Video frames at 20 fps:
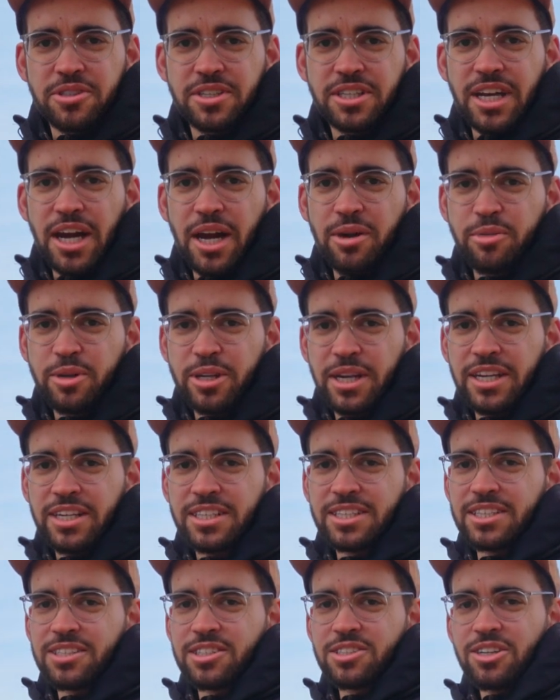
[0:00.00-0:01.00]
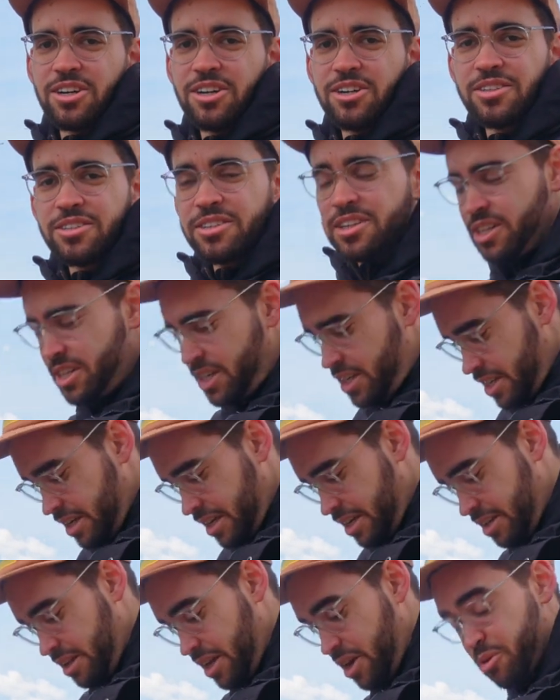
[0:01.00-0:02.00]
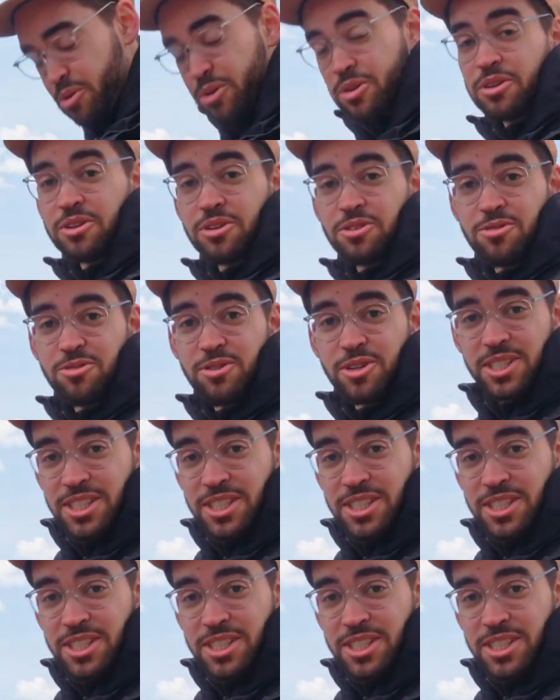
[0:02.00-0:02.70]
the camera that is installed. And now we're gonna do the